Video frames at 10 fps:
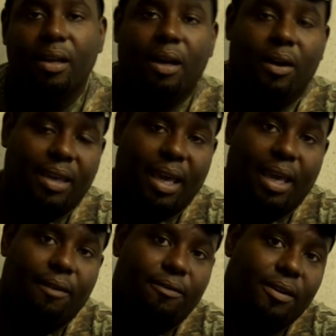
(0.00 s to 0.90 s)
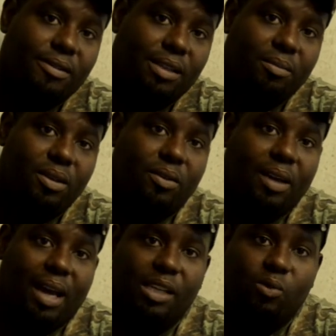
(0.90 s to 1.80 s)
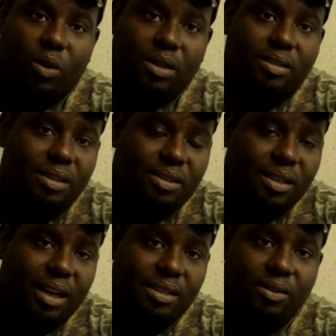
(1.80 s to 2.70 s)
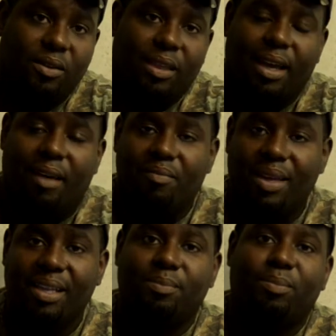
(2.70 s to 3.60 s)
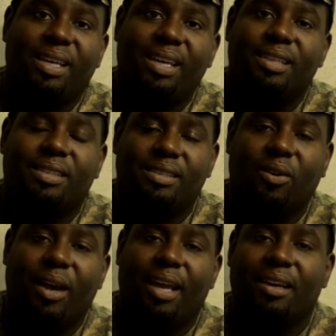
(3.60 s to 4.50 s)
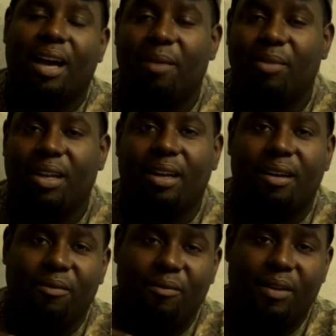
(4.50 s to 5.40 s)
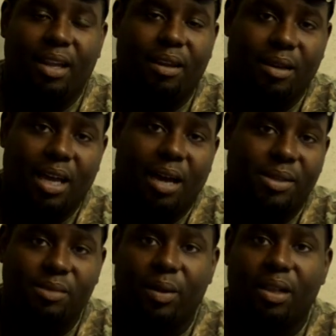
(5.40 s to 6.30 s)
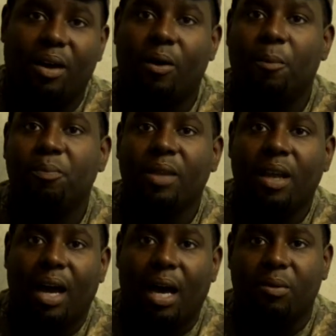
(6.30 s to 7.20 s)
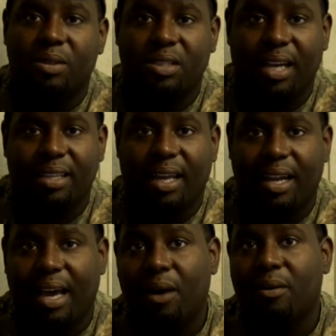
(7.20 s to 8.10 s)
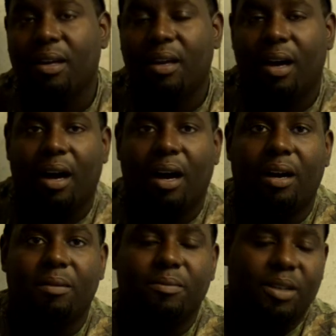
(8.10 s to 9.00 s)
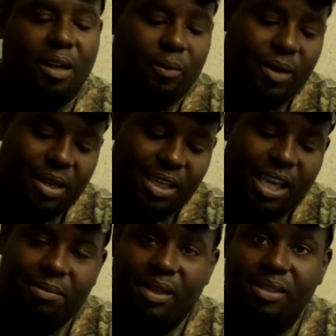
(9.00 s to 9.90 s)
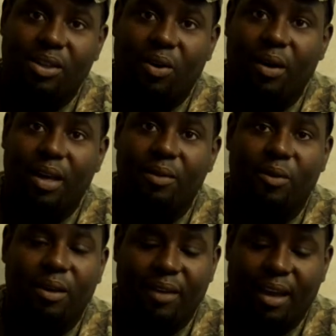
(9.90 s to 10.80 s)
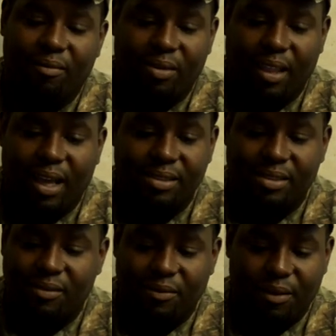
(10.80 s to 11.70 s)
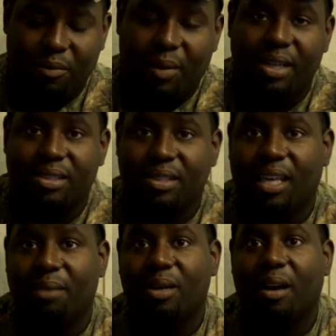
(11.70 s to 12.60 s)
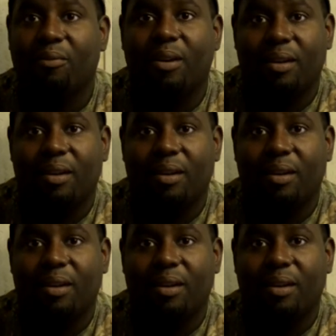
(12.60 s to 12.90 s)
Okay, if there's something you guys want to discuss or you think I missed, please just go ahead and comment it in the comments below. I will check that out. We're going to keep this going. We have lots of information to keep covering.